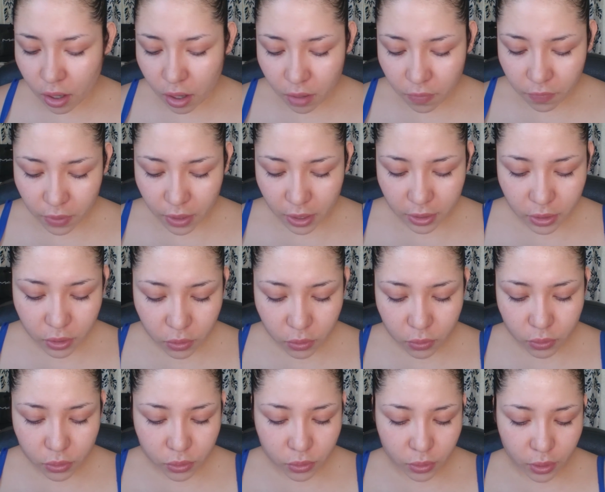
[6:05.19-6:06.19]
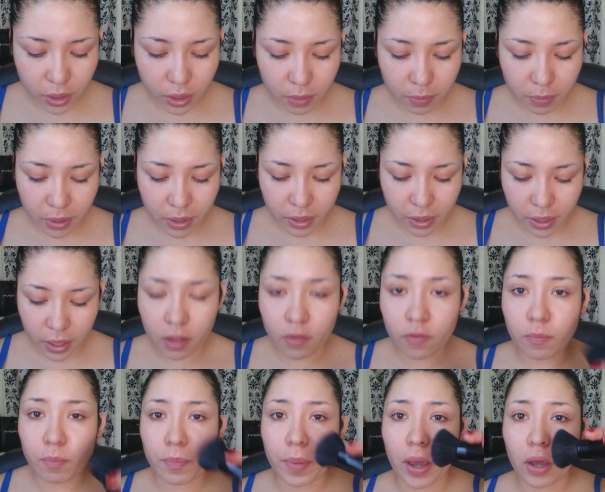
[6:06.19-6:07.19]
off. I'm gonna use today my
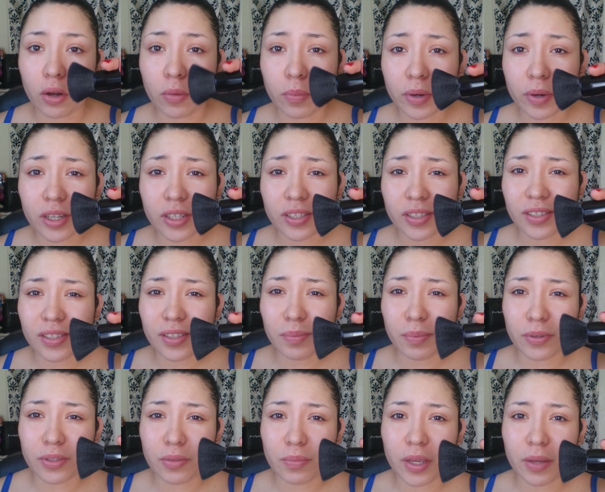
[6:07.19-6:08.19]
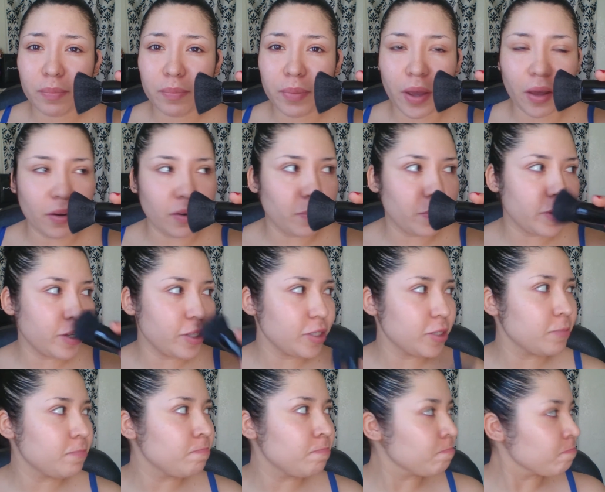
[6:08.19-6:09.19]
e.l.f. powder brush. This is supposed to be a powder brush.